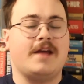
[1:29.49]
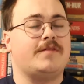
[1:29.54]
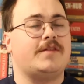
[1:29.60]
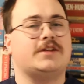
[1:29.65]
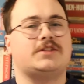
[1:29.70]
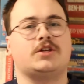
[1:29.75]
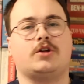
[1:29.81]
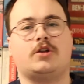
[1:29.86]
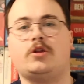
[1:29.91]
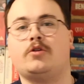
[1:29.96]

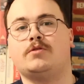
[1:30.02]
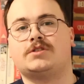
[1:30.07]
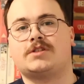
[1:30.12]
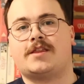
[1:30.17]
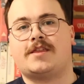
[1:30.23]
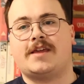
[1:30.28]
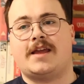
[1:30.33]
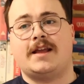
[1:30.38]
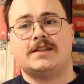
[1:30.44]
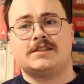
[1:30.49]
This includes
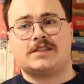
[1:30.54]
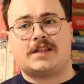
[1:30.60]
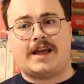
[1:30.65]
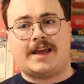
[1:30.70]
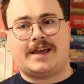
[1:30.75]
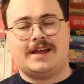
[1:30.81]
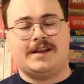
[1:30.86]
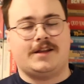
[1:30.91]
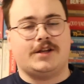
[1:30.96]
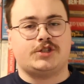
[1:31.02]
things
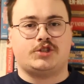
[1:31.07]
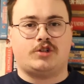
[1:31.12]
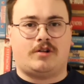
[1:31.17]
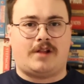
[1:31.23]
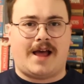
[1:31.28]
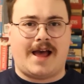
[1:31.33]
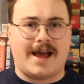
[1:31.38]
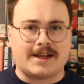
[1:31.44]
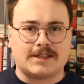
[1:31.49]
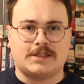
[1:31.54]
like conditional
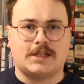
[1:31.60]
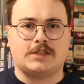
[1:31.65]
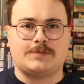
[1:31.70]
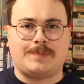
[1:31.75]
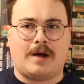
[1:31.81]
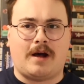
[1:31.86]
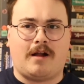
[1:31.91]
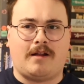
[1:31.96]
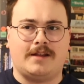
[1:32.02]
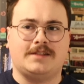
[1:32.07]
access
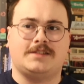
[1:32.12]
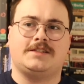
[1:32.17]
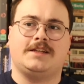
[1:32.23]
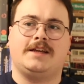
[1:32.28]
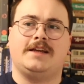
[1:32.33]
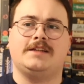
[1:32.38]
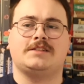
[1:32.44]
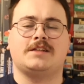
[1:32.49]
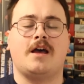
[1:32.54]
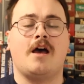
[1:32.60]

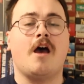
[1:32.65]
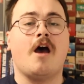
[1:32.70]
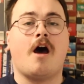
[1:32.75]
policies,